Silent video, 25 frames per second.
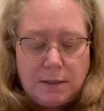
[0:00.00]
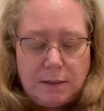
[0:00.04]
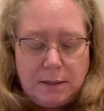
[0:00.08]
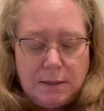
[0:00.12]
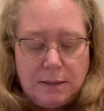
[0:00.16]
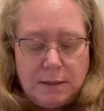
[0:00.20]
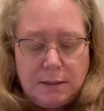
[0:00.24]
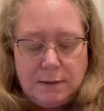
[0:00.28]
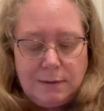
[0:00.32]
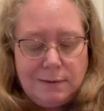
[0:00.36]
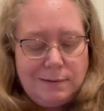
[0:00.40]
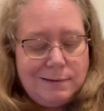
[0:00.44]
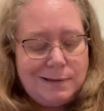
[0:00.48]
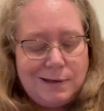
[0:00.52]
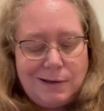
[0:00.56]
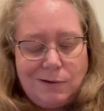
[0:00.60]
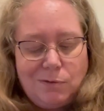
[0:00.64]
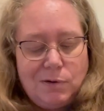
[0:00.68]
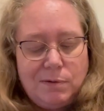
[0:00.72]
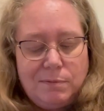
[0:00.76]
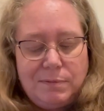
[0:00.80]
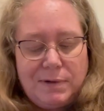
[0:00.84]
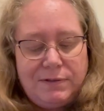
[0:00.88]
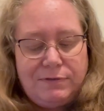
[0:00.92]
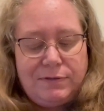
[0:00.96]
he, he's like
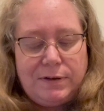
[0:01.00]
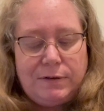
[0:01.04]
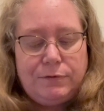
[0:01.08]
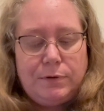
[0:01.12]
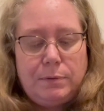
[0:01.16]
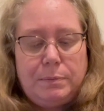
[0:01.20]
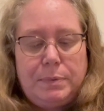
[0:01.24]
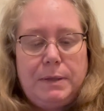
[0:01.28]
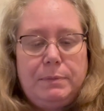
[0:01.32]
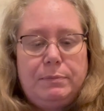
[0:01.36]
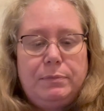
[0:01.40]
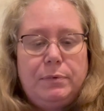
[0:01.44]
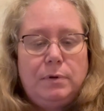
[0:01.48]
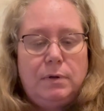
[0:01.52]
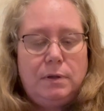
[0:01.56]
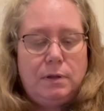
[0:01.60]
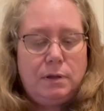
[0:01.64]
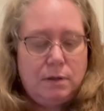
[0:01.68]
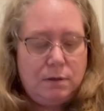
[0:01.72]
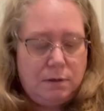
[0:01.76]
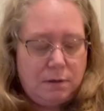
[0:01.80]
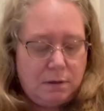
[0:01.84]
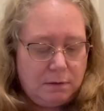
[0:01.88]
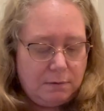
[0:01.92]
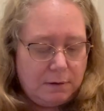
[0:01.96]
one of my favorite people in
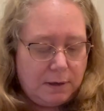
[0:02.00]
the,